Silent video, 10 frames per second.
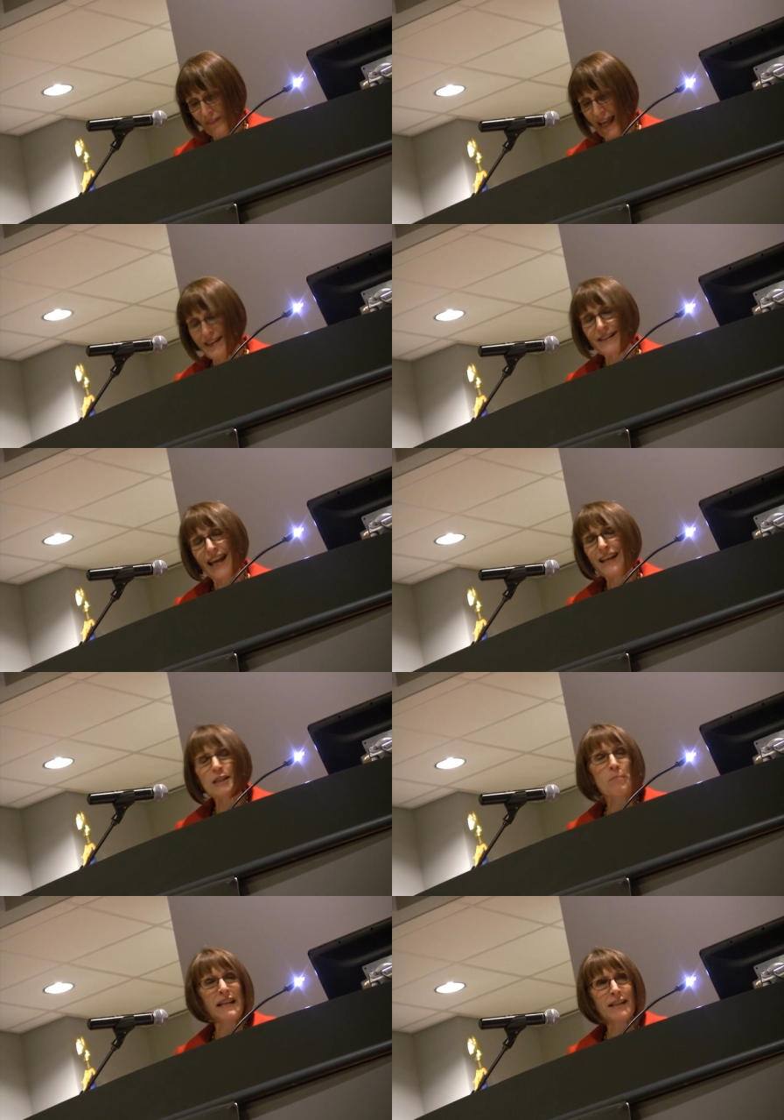And today
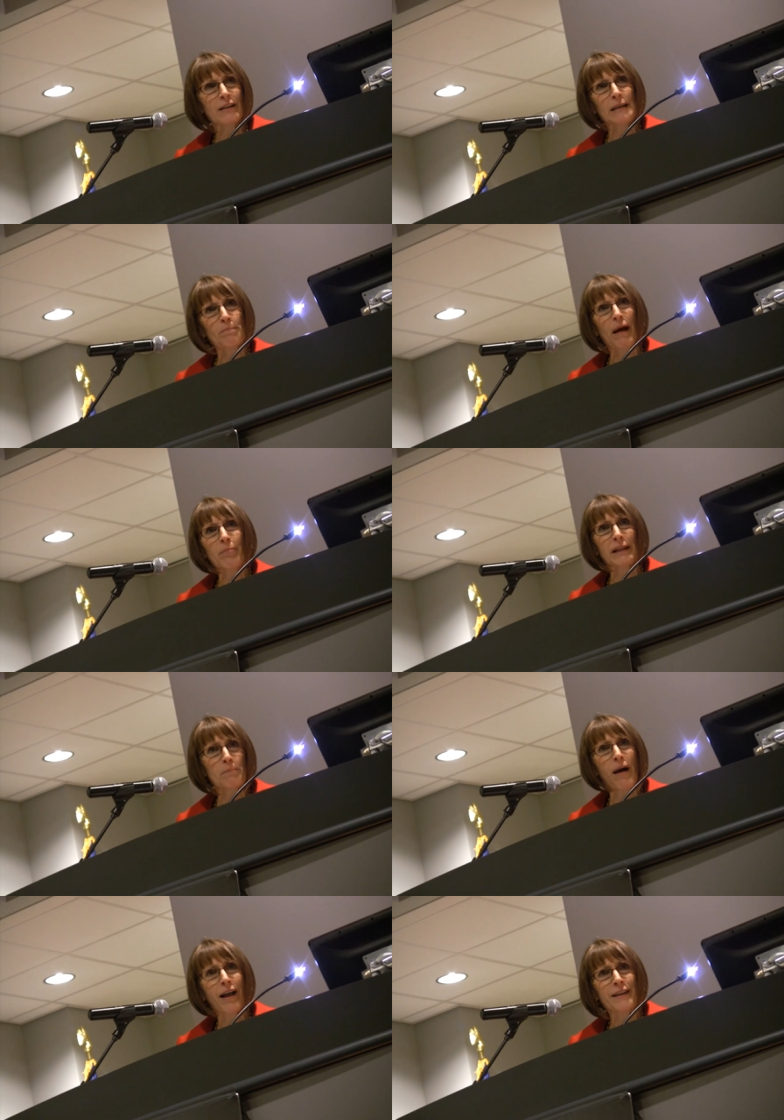it's basically public
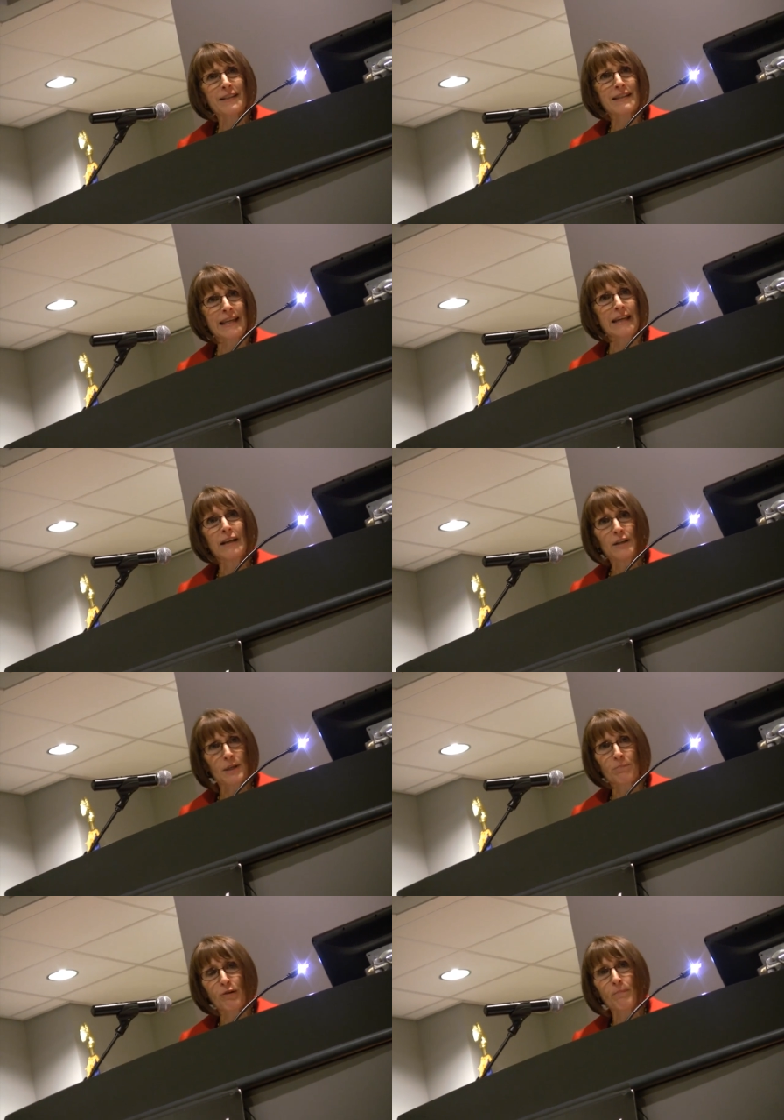policy
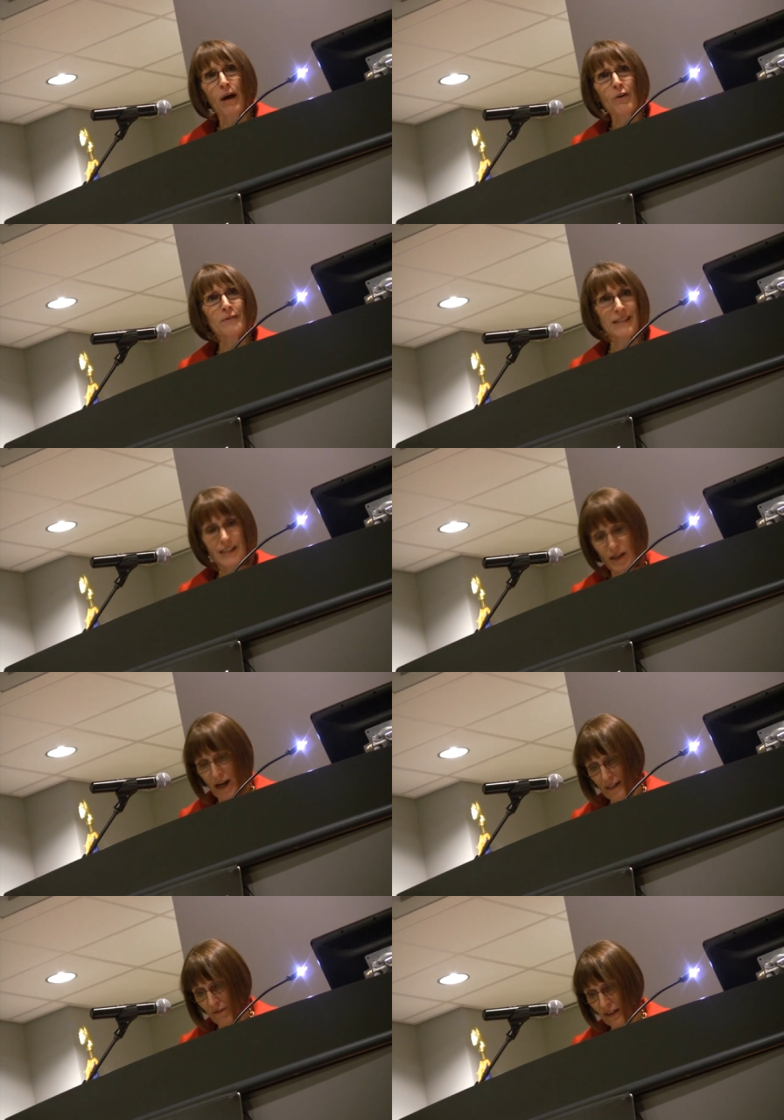to promote this
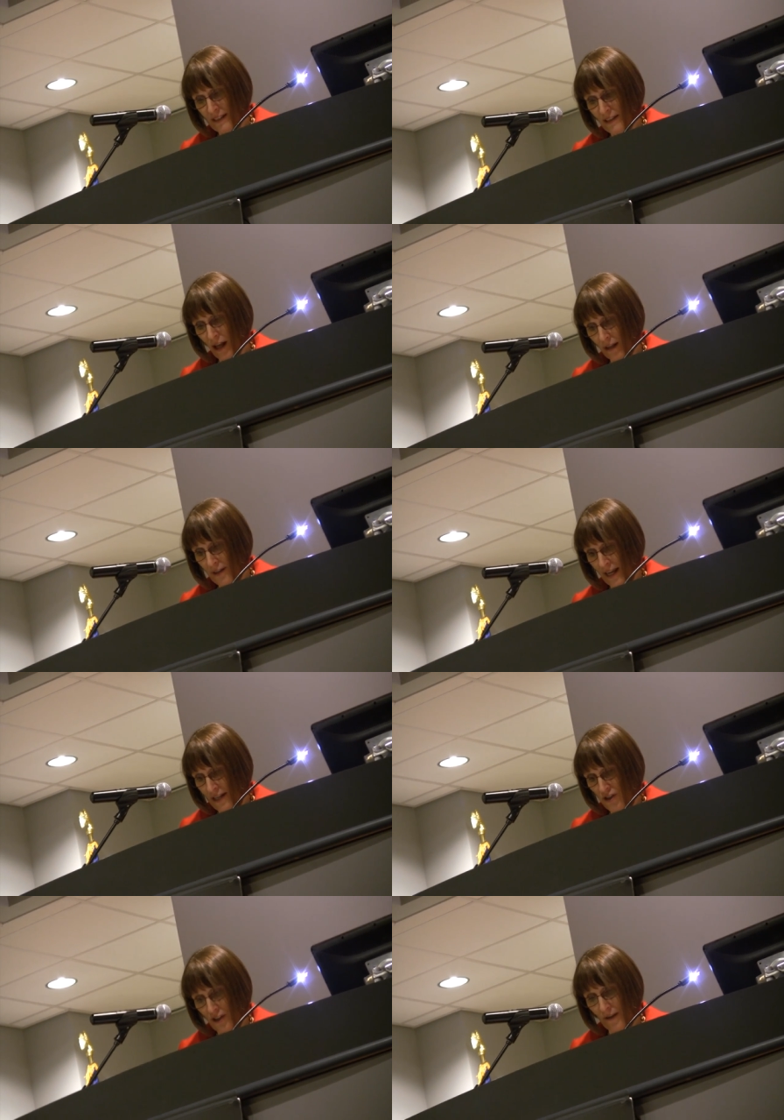kind of
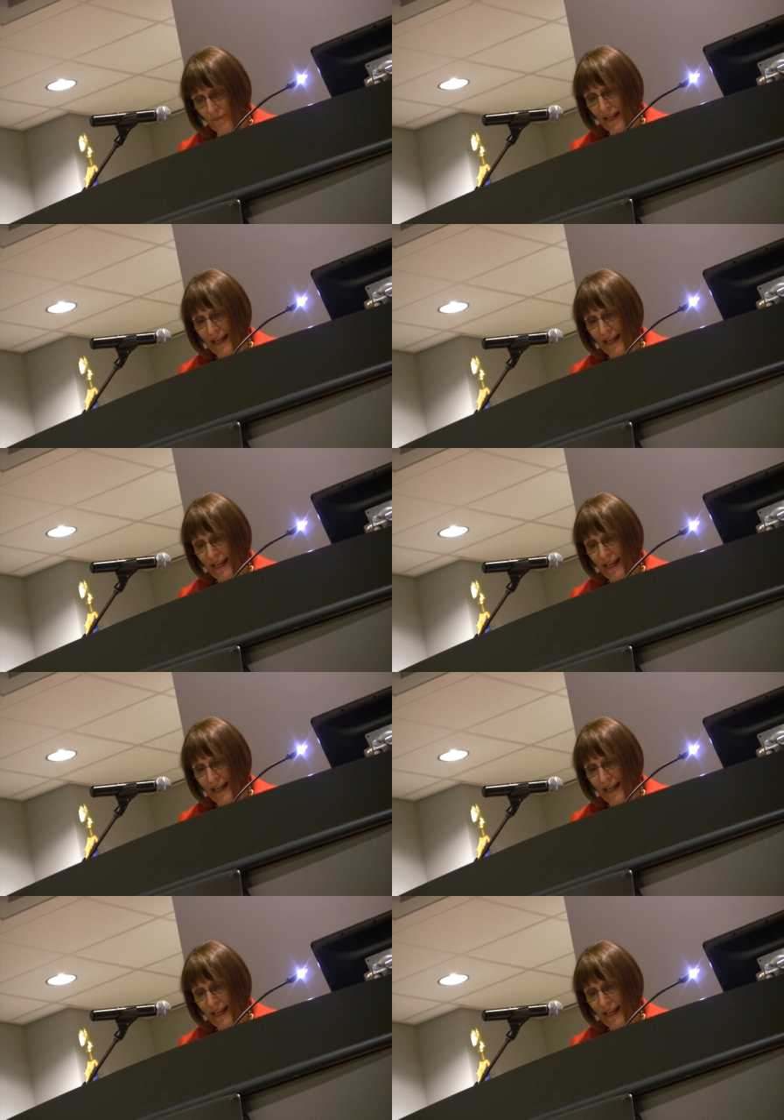consolidation.